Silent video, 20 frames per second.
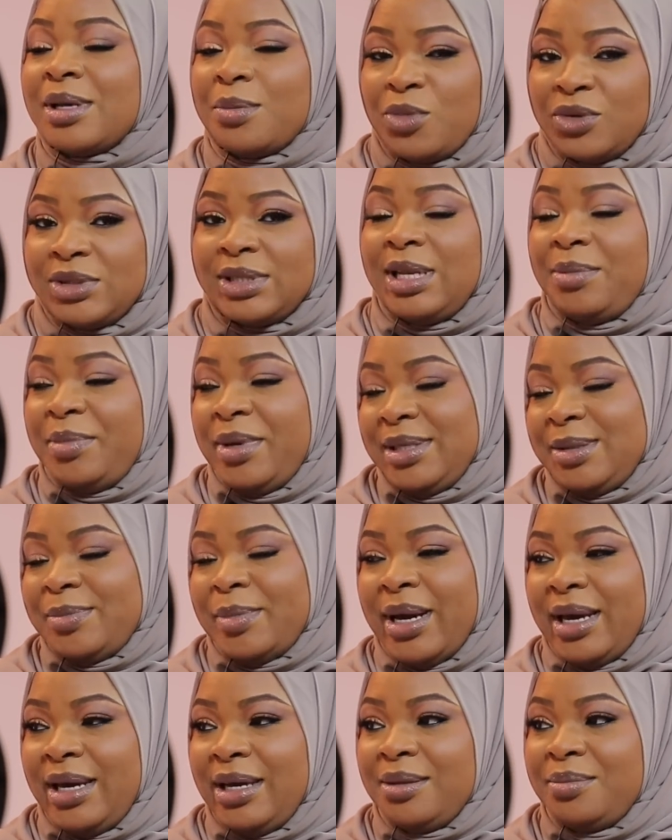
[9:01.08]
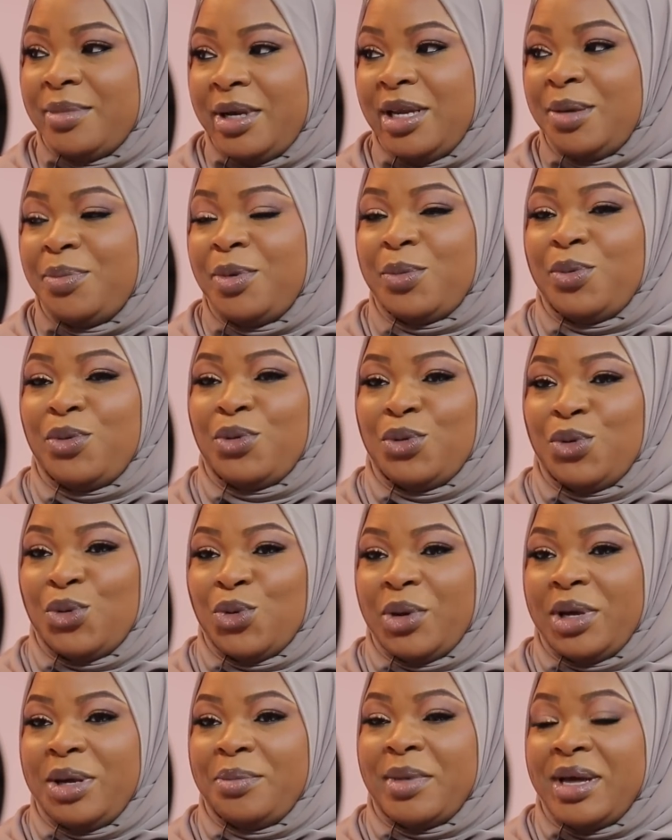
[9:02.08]
Mr. Muslim Ismail, many people
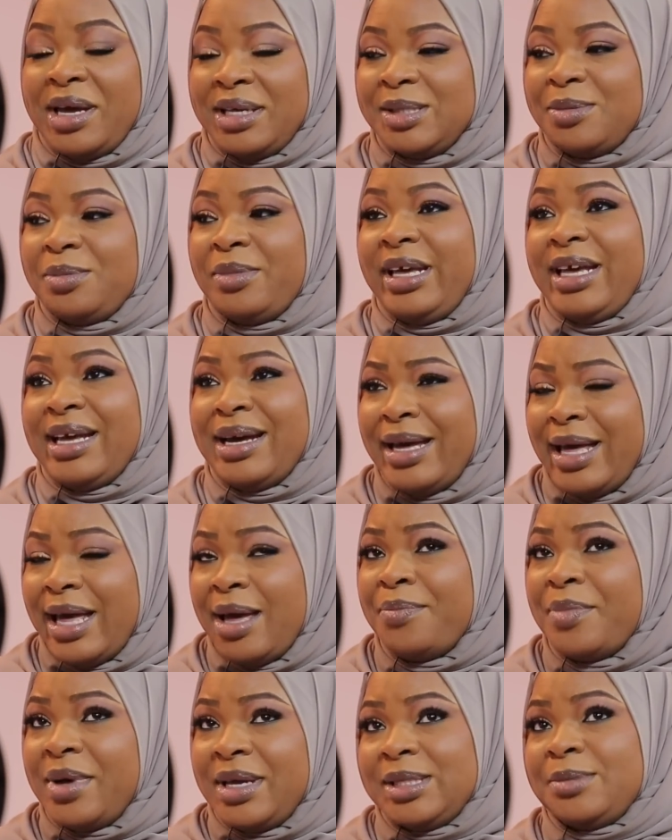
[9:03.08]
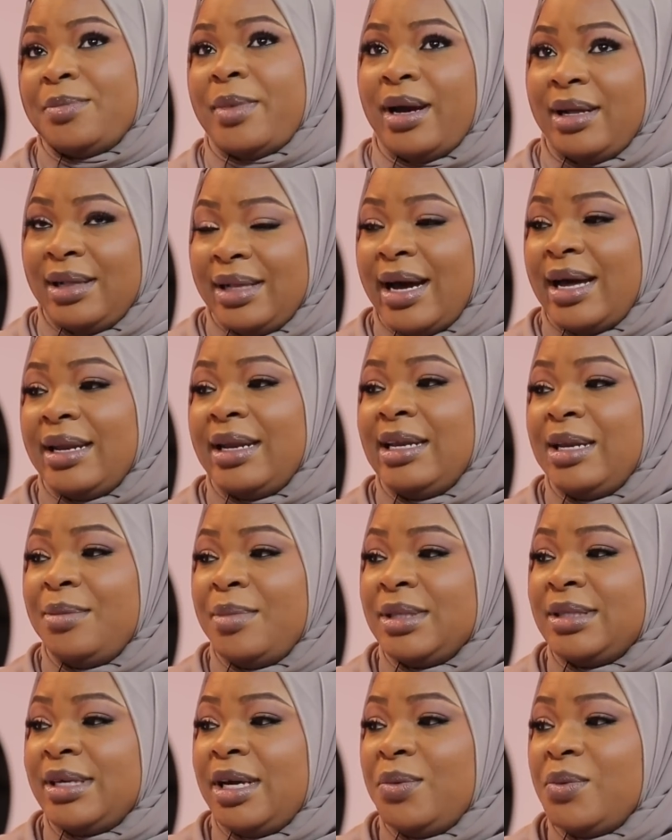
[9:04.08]
know him. M. Ismail Ghana
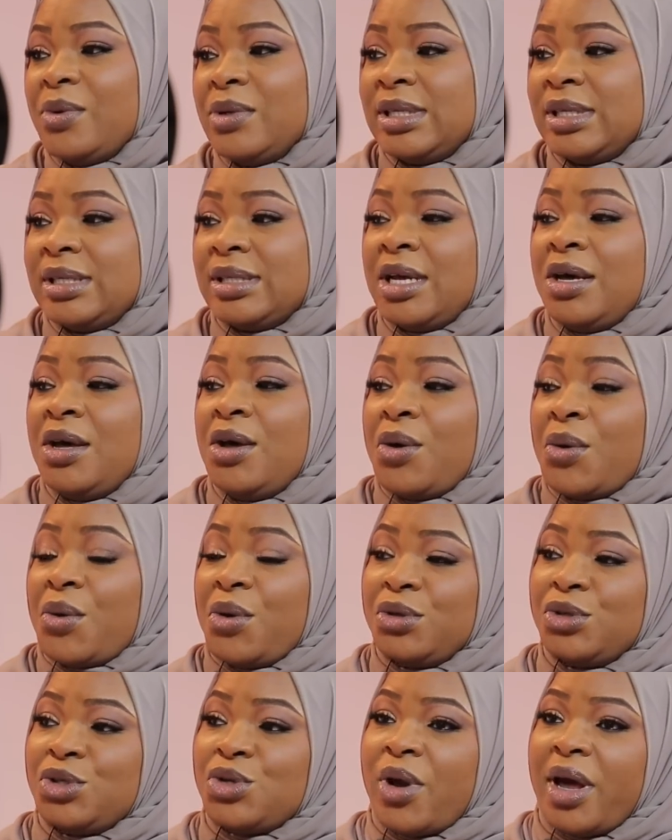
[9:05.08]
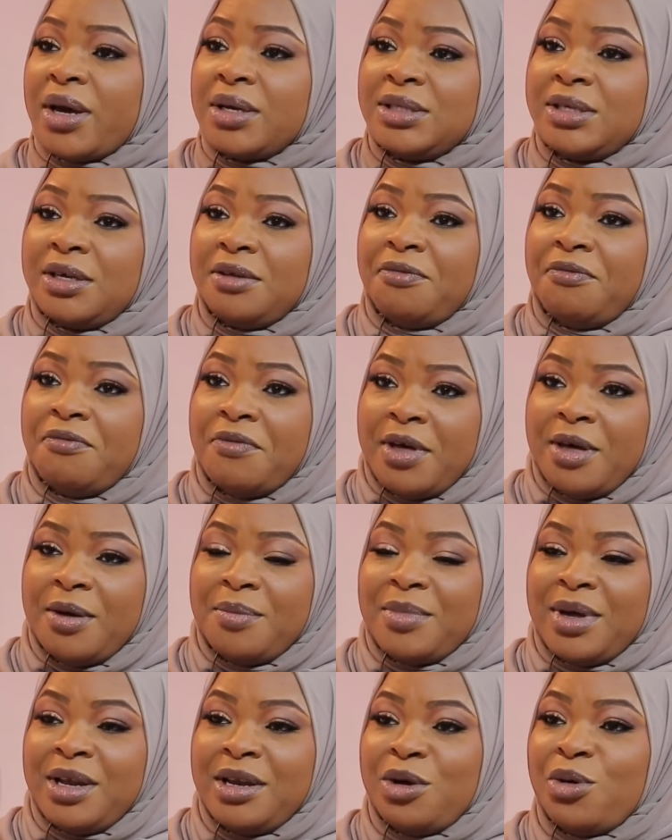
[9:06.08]
Limited his construction
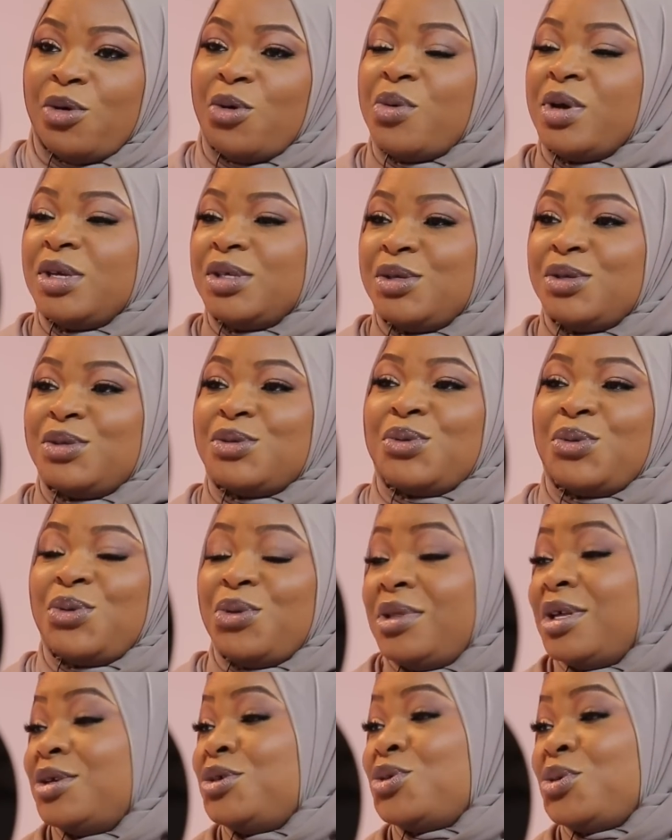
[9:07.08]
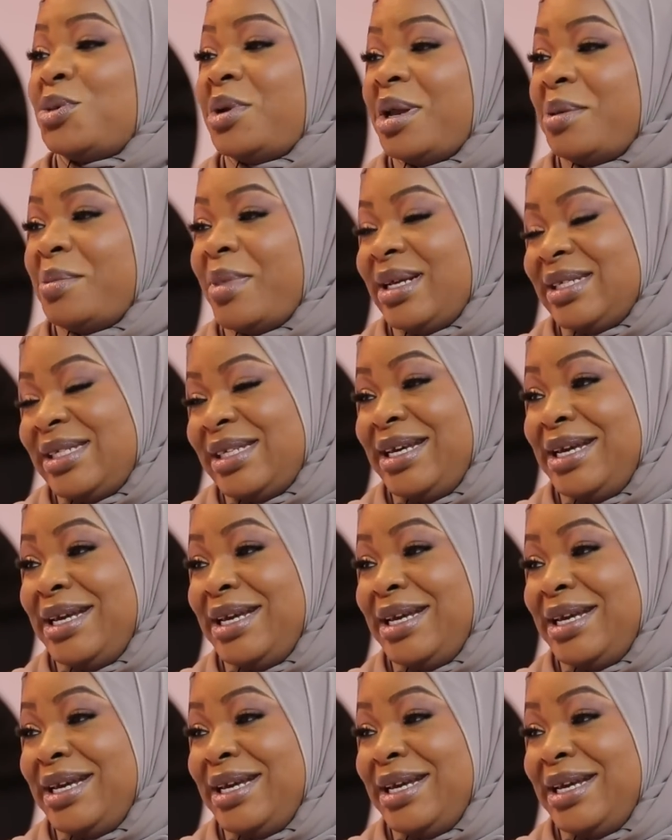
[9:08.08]
firm. And he always used to go, the children must